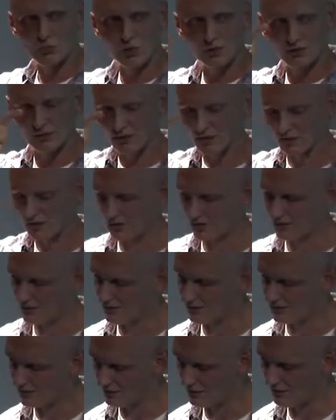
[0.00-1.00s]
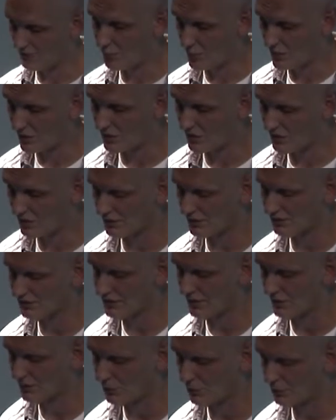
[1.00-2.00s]
one uh, practical
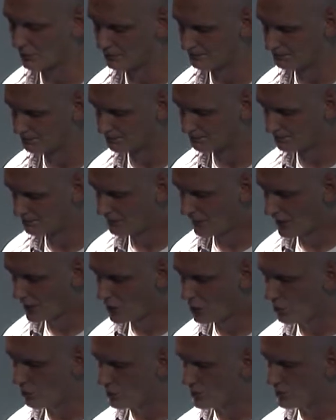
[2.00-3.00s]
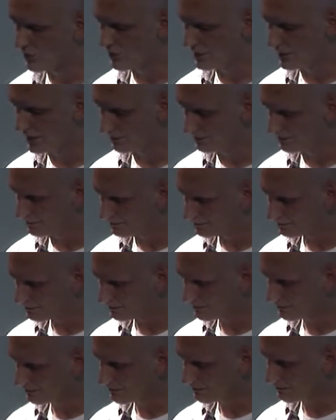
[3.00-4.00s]
example you will see
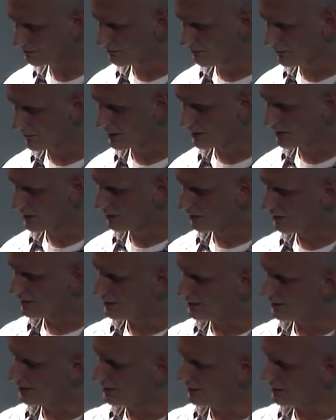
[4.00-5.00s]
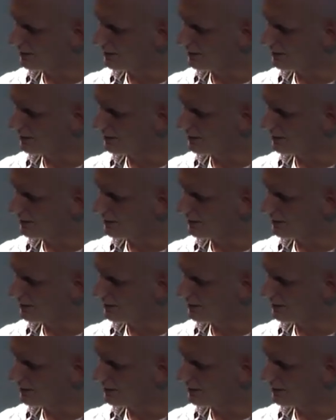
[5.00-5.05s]
that the